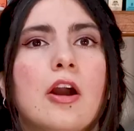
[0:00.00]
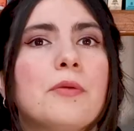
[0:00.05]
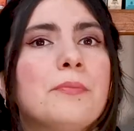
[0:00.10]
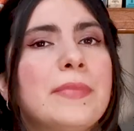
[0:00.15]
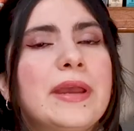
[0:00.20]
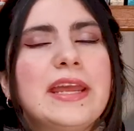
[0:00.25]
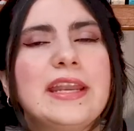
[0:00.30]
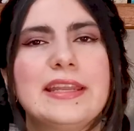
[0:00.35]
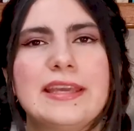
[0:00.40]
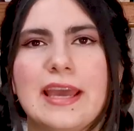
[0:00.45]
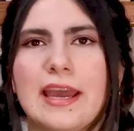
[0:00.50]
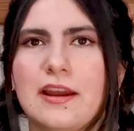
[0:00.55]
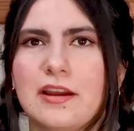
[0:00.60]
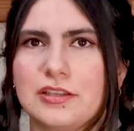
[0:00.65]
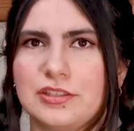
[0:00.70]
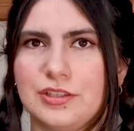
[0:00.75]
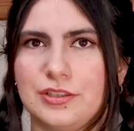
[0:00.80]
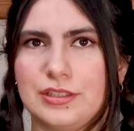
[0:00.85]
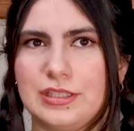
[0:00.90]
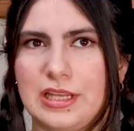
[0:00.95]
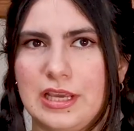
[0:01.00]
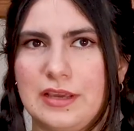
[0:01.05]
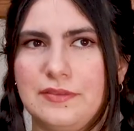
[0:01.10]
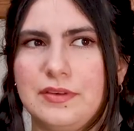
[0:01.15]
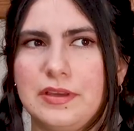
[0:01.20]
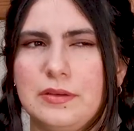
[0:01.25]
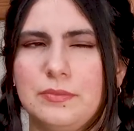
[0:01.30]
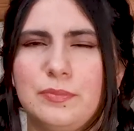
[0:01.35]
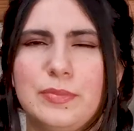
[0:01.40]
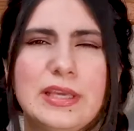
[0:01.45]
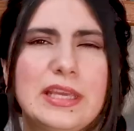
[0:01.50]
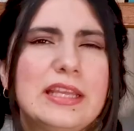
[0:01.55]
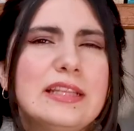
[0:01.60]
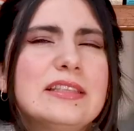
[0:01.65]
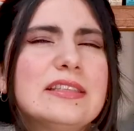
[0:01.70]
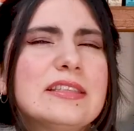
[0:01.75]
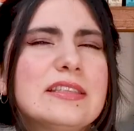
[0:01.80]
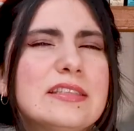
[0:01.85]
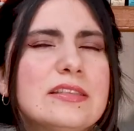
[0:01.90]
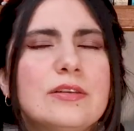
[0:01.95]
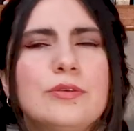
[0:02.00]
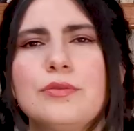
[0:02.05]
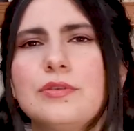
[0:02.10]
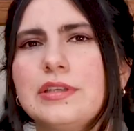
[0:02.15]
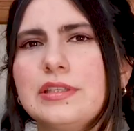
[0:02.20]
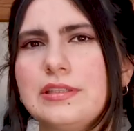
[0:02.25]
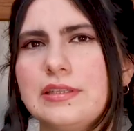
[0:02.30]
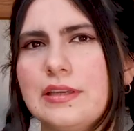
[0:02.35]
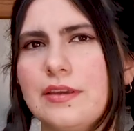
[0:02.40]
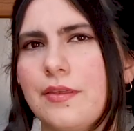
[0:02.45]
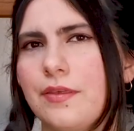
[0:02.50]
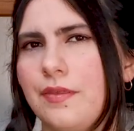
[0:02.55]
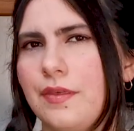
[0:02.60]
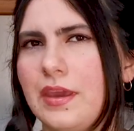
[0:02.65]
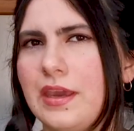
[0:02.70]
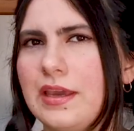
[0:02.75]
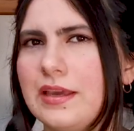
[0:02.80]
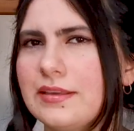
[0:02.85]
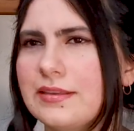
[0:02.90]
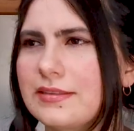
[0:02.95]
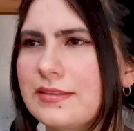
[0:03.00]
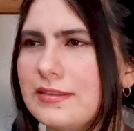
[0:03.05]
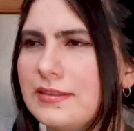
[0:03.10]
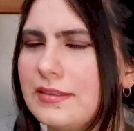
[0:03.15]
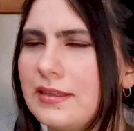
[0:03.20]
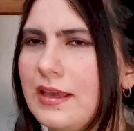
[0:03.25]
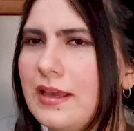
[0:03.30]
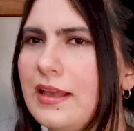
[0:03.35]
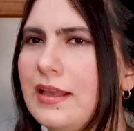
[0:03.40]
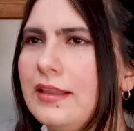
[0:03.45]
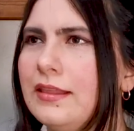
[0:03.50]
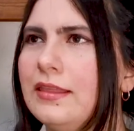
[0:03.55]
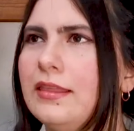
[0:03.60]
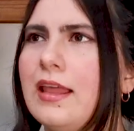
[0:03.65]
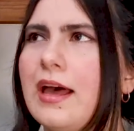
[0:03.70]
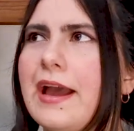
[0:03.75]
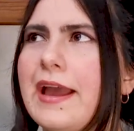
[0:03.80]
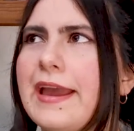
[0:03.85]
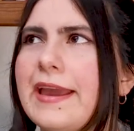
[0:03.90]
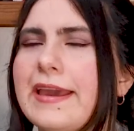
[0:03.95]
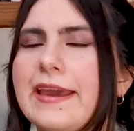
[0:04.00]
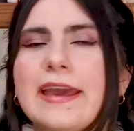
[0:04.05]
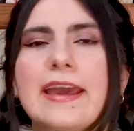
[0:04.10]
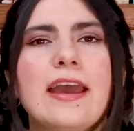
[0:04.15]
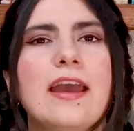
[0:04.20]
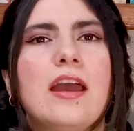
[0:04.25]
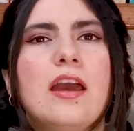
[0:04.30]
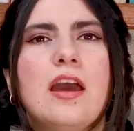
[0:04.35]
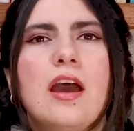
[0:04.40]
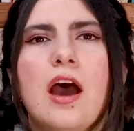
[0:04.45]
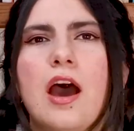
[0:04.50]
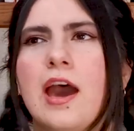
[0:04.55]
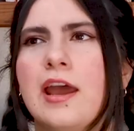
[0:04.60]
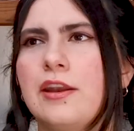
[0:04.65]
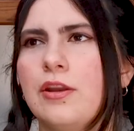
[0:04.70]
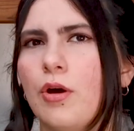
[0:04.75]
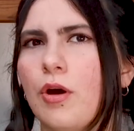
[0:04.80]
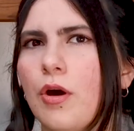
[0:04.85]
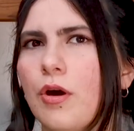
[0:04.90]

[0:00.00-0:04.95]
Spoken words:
Our main character, David, begins noticing things like an